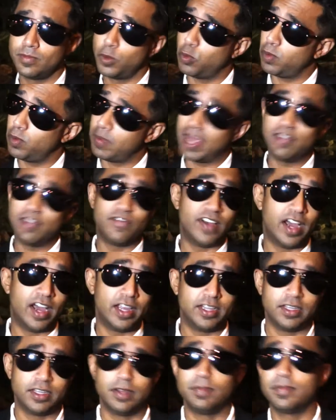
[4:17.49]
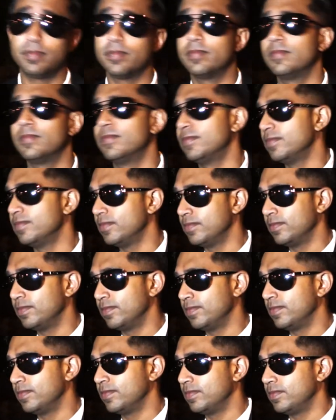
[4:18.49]
we may find him.
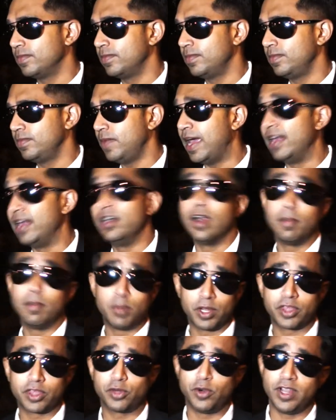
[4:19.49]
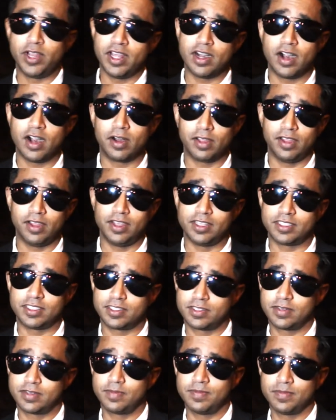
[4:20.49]
At number 3 in our
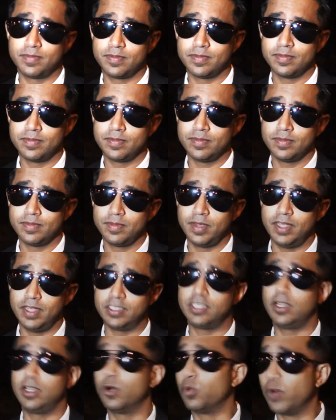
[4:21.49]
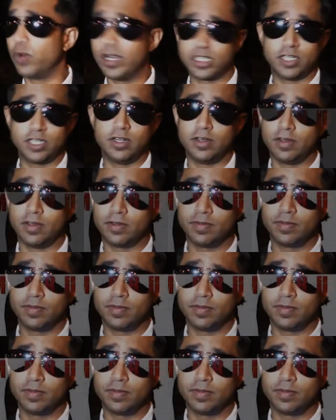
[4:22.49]
list is the original